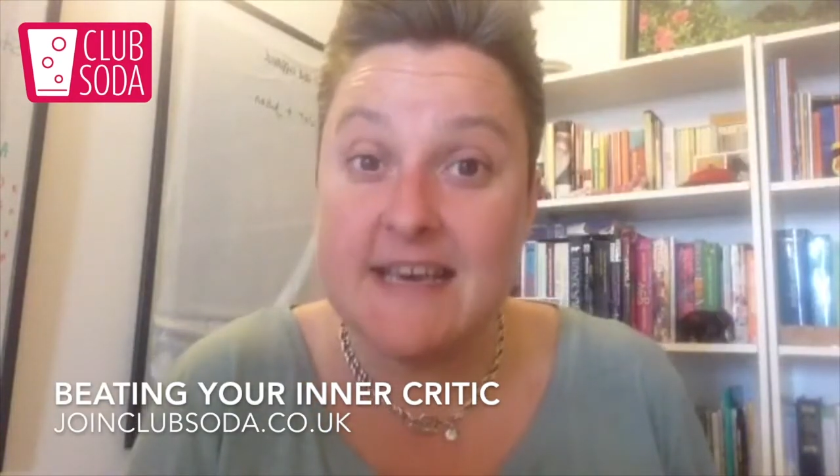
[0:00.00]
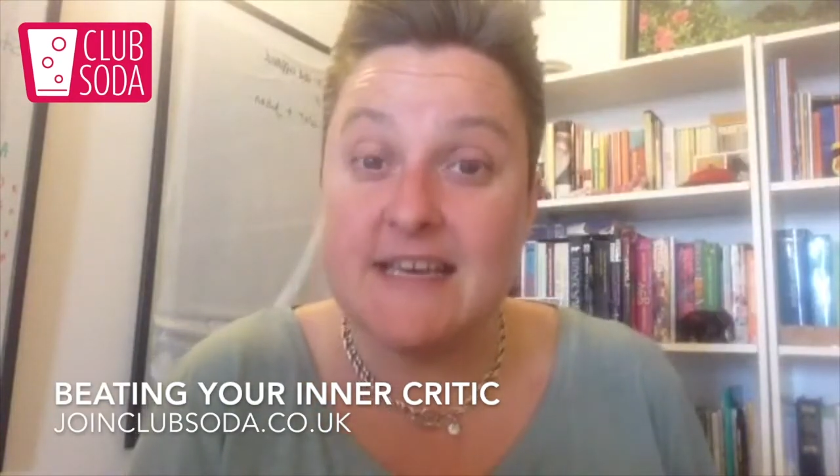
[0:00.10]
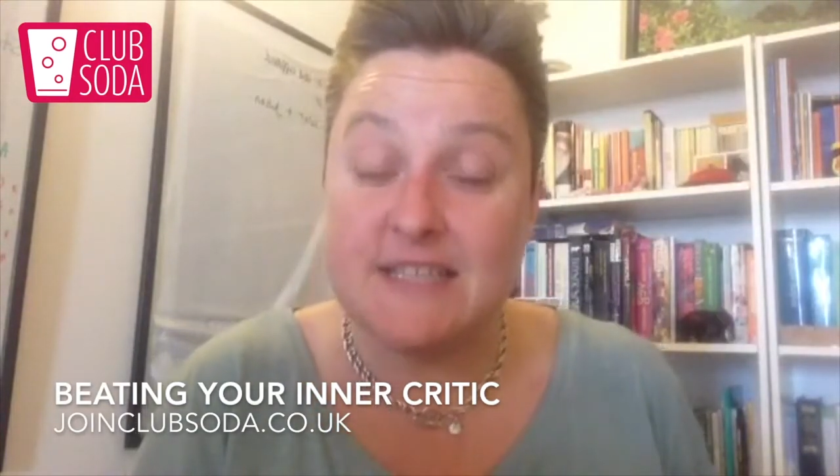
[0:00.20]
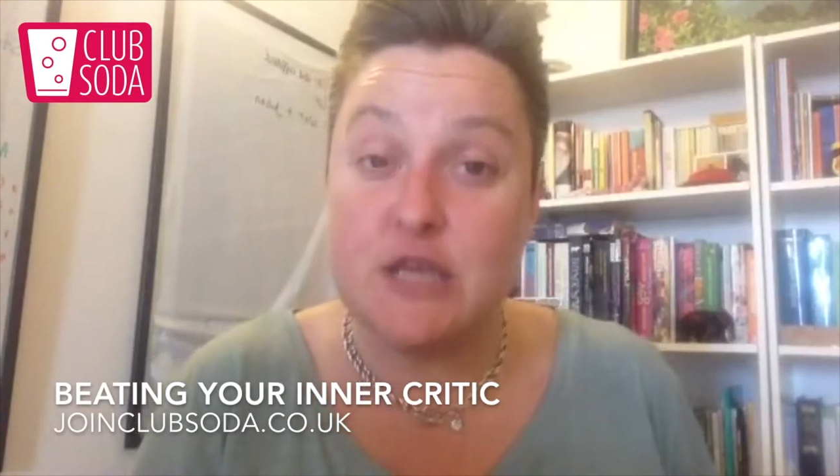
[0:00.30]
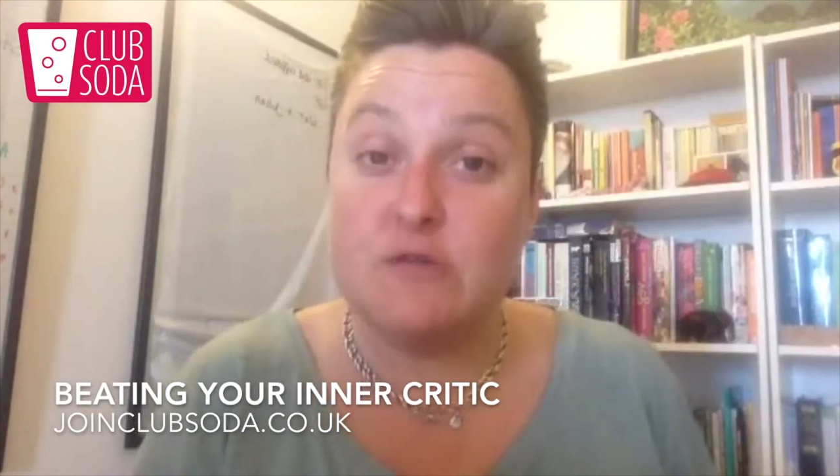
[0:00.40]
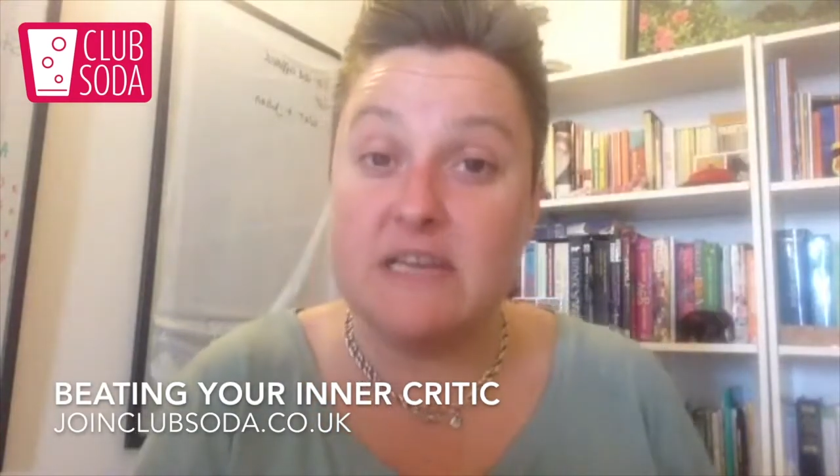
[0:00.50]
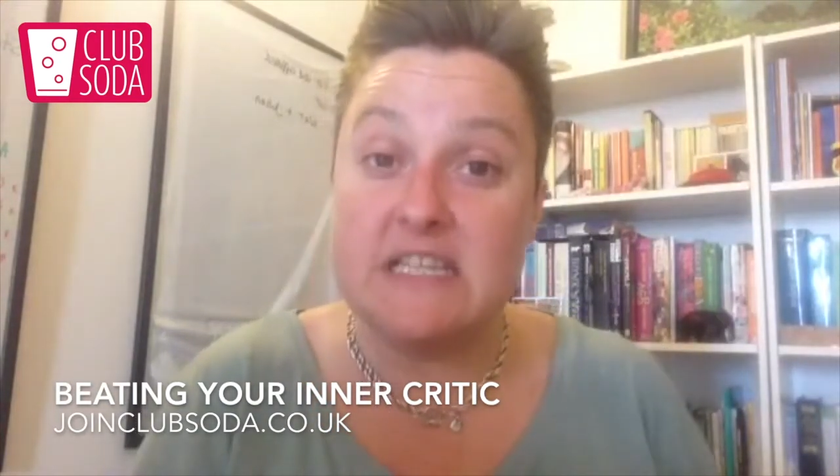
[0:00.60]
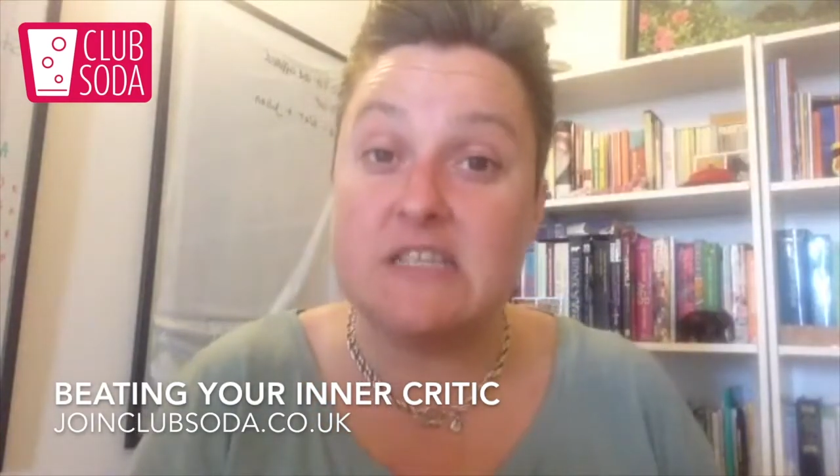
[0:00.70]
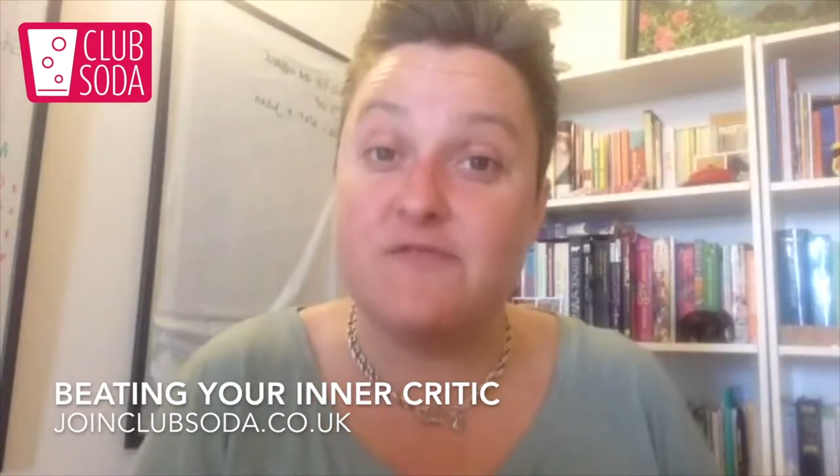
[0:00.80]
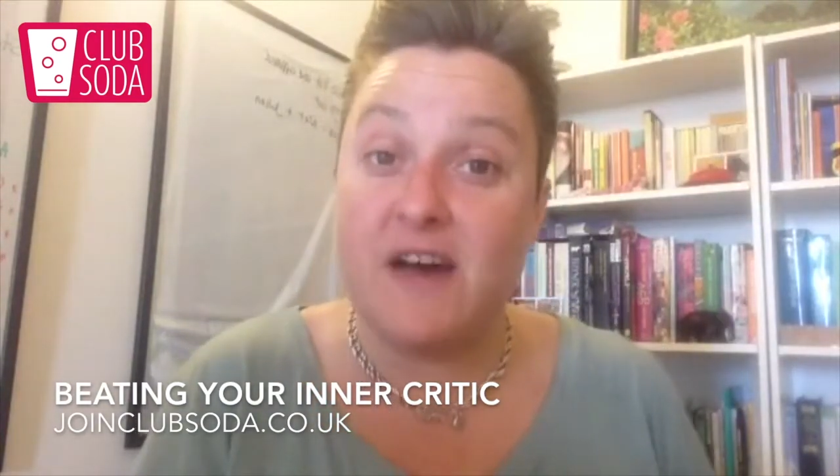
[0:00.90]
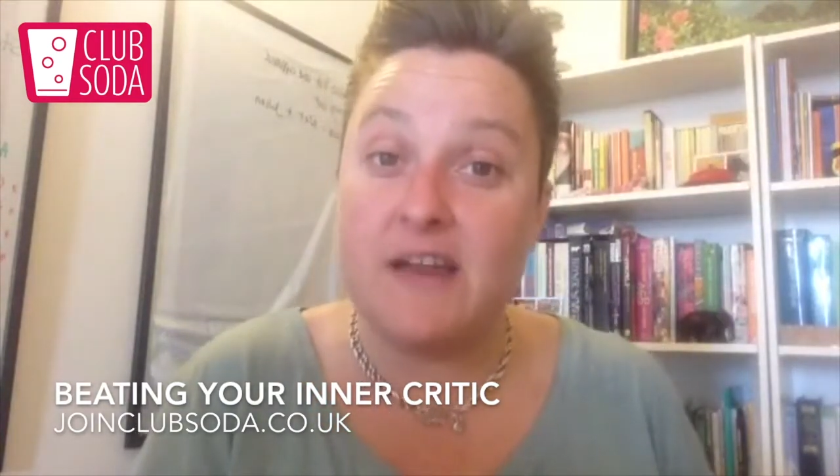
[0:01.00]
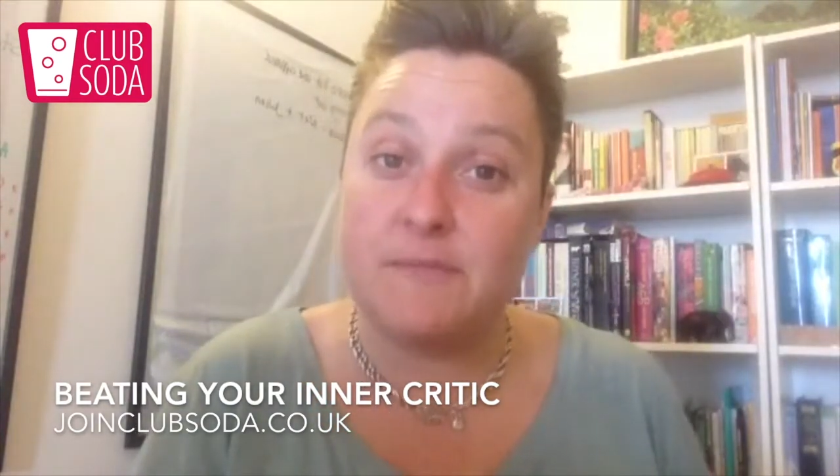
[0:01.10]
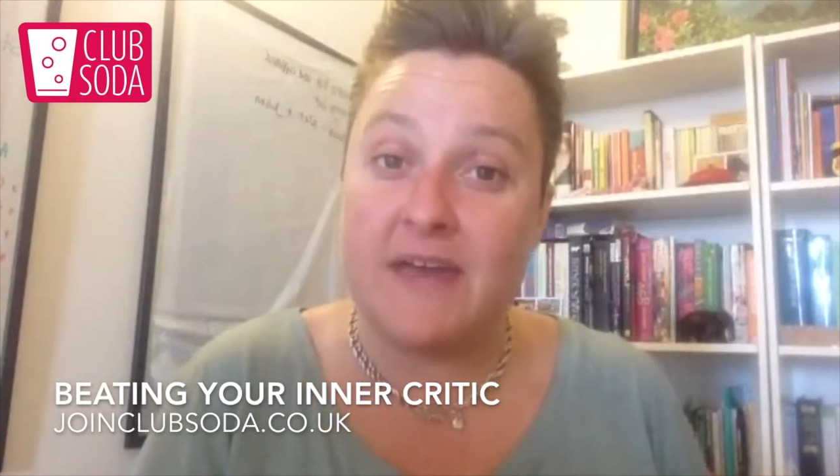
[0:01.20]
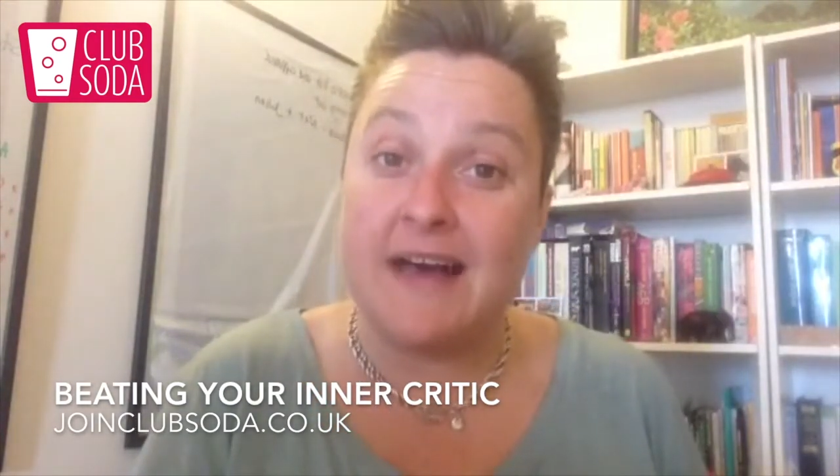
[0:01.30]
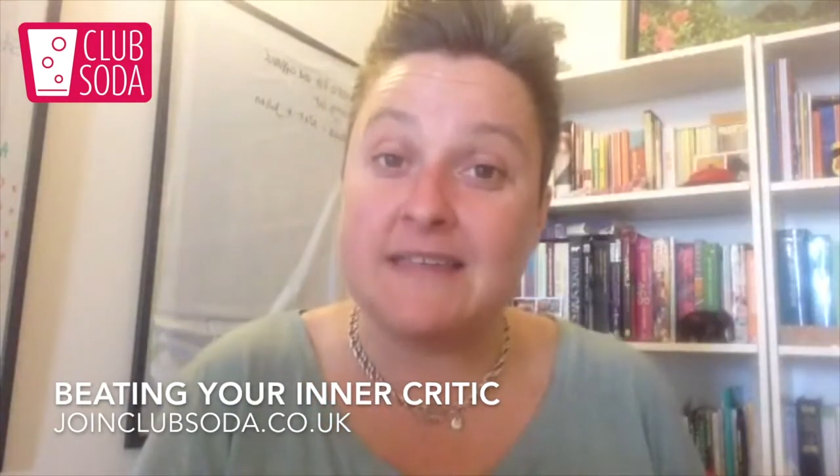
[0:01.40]
So you need to develop
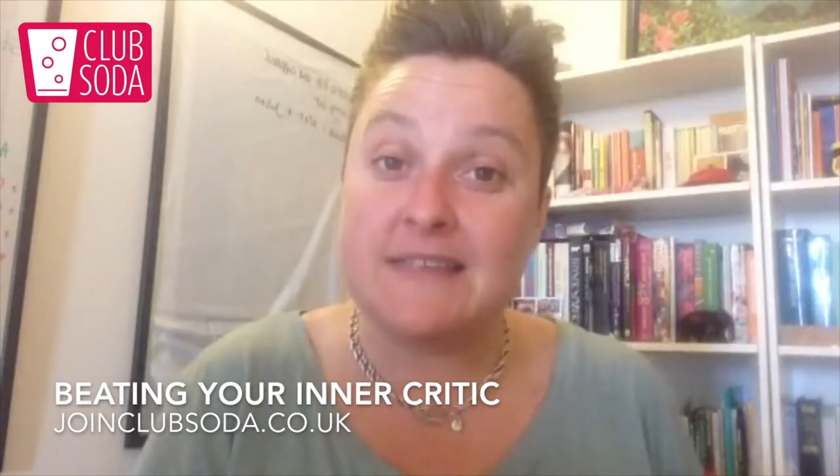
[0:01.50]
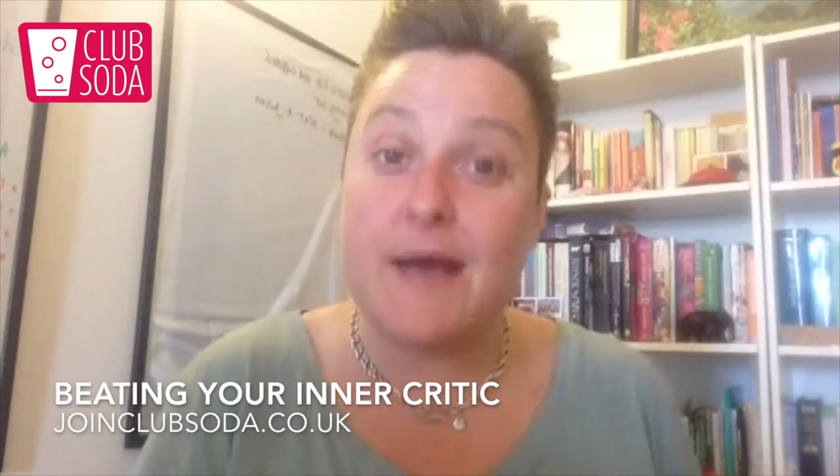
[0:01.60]
that